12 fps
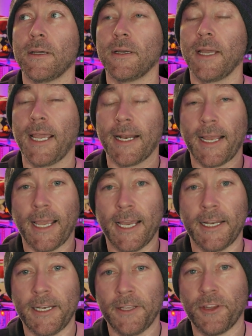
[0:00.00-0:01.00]
and I
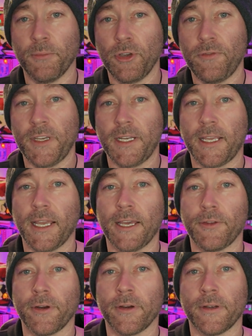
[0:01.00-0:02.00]
edited the movie
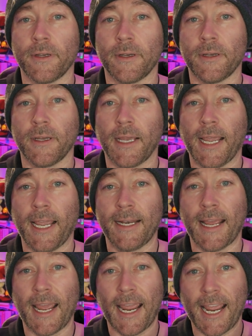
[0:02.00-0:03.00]
together
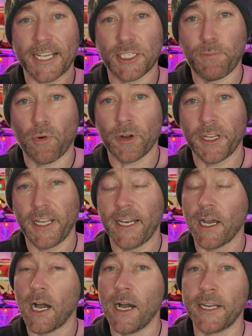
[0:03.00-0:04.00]
and exported
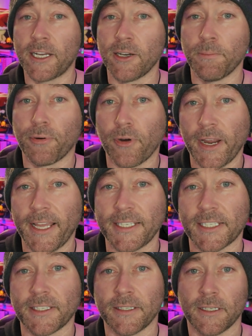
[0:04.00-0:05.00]
it
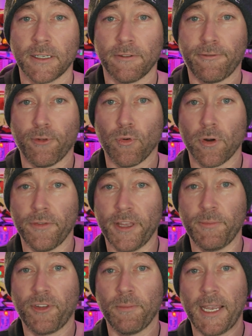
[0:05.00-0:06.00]
uncompressed for
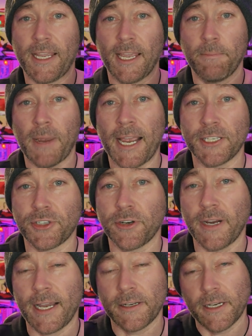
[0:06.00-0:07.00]
them to make a
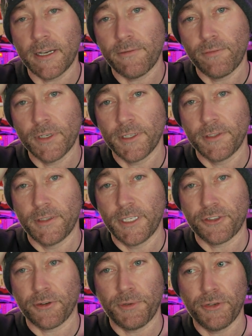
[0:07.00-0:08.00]
master out of with the
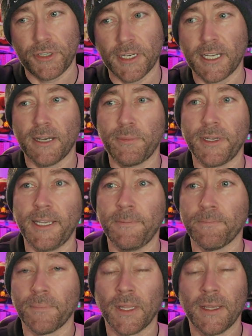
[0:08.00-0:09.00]
distribution
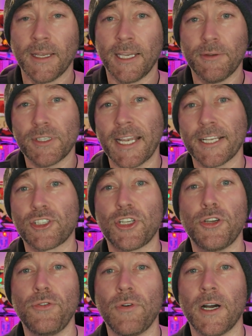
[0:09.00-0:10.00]
company, it was like
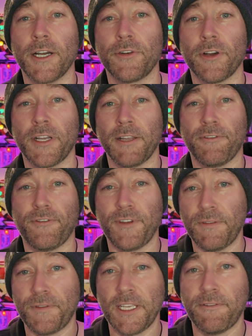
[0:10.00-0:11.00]

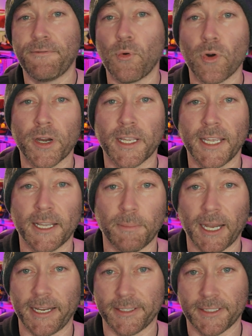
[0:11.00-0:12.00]
254
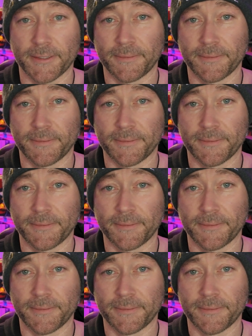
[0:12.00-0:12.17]
gigabytes.